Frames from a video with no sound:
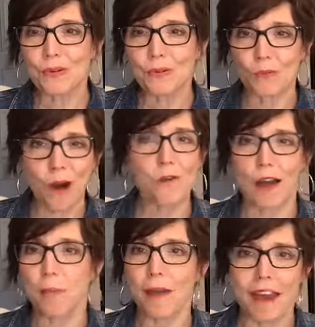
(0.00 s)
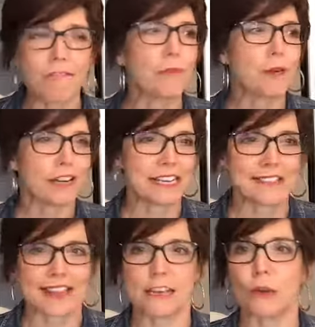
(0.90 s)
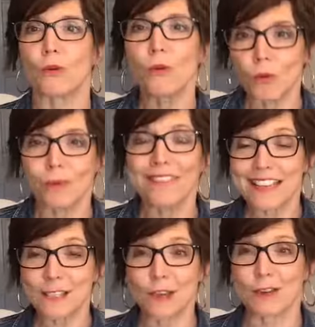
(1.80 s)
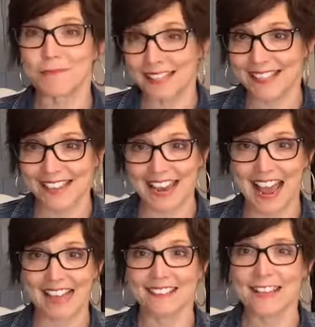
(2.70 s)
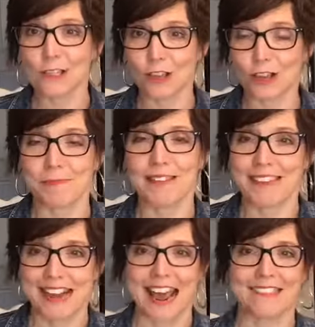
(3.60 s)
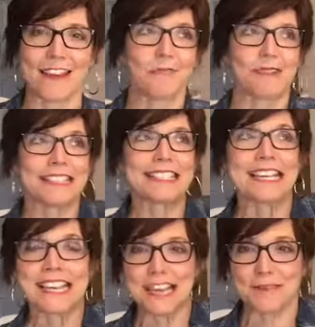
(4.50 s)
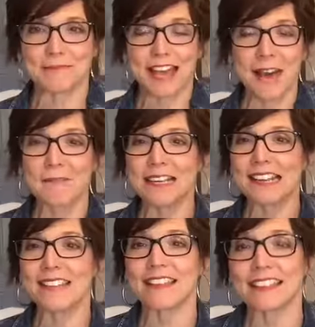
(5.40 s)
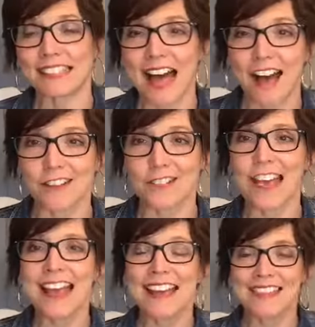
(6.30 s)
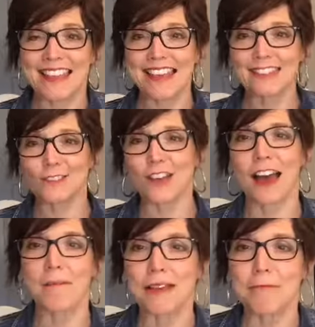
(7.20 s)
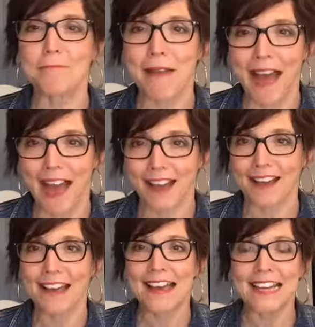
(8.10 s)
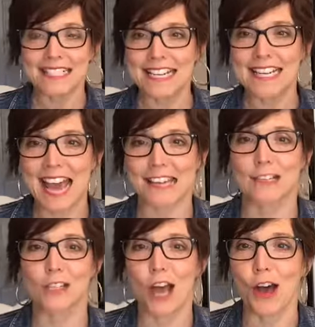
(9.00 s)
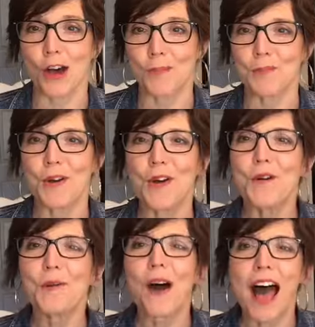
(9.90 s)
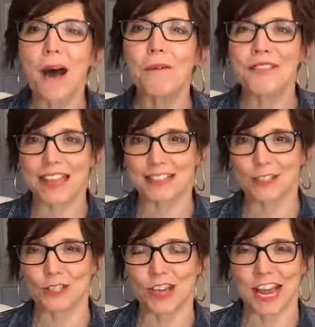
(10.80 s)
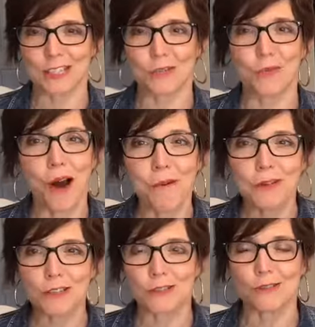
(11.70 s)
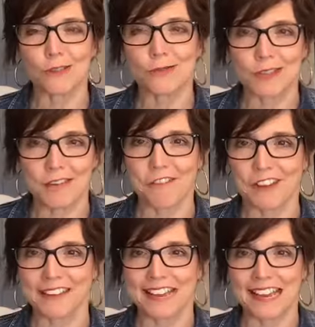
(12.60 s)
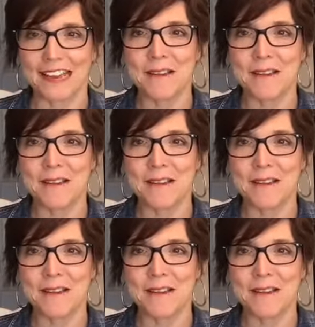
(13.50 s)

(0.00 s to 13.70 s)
woke up every morning thinking, ooh, this could be the day. This could be the day that we see him coming in the clouds, that he's coming back to take us home. How would things change? What would you do differently